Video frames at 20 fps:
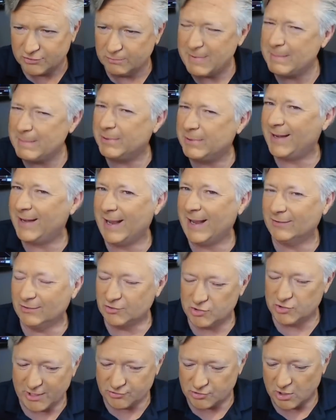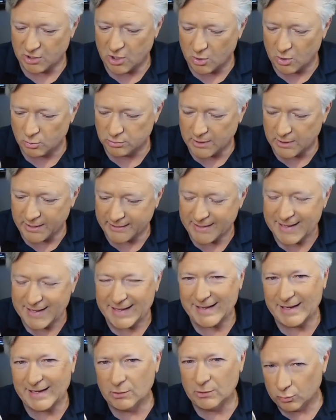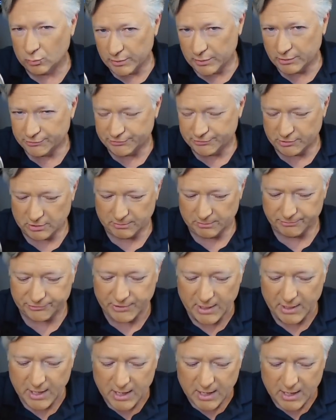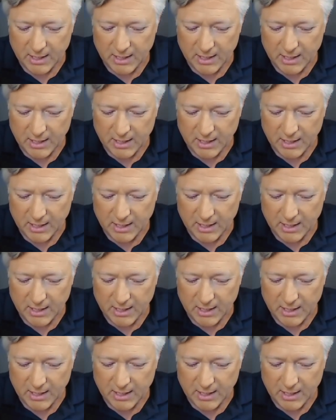So maybe that hasn't changed a whole lot in real terms.